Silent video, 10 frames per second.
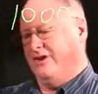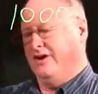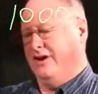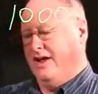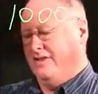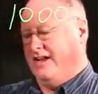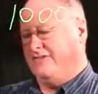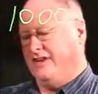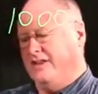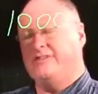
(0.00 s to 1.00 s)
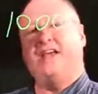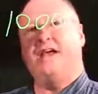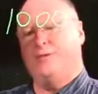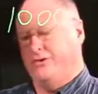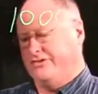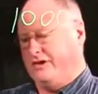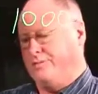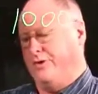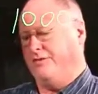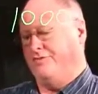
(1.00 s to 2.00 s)
that's in the table,
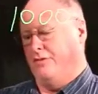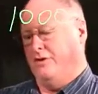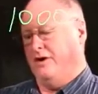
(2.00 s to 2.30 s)
C.4,